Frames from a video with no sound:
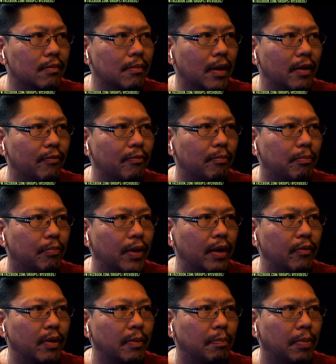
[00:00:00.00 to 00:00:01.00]
my
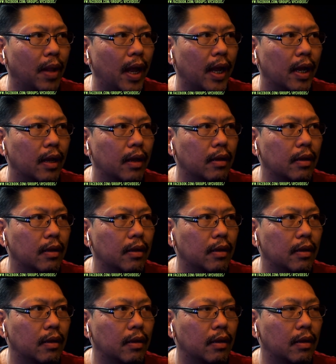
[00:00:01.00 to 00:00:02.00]
brain went blank.
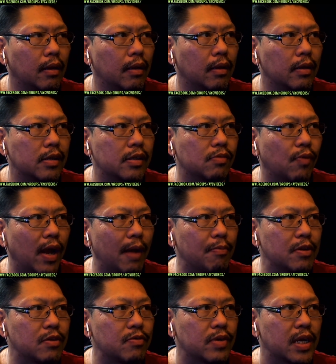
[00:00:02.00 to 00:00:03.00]
This is what
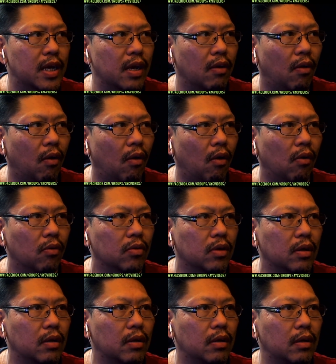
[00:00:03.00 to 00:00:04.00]
happens when you get old.